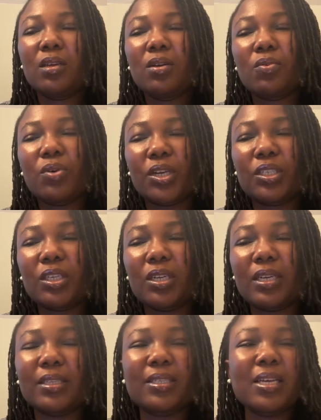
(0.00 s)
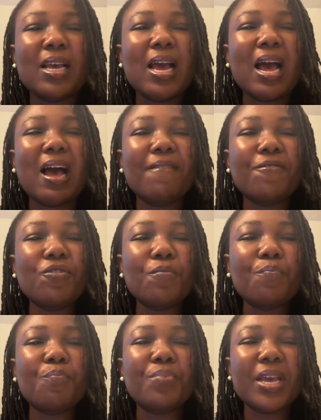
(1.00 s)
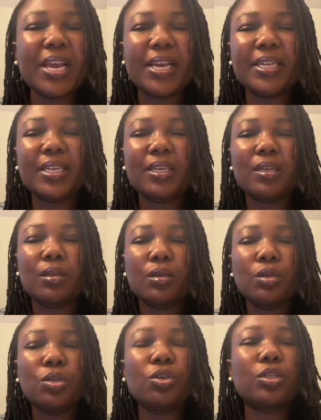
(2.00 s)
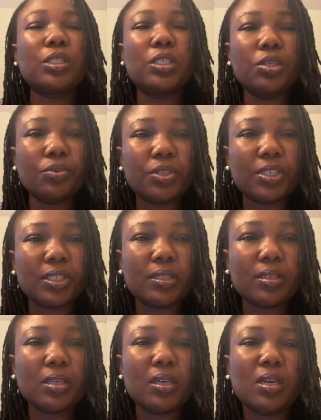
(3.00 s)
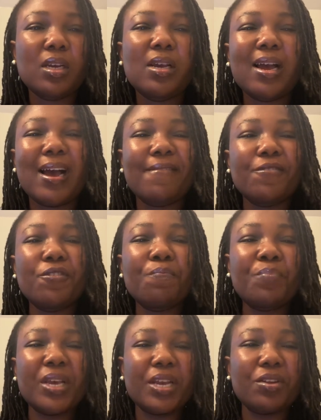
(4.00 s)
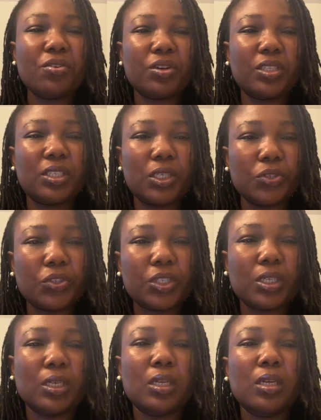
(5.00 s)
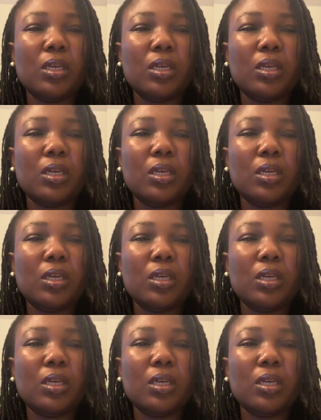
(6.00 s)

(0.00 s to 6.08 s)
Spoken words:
question is, have you paid your tuition? Have you paid your tuition?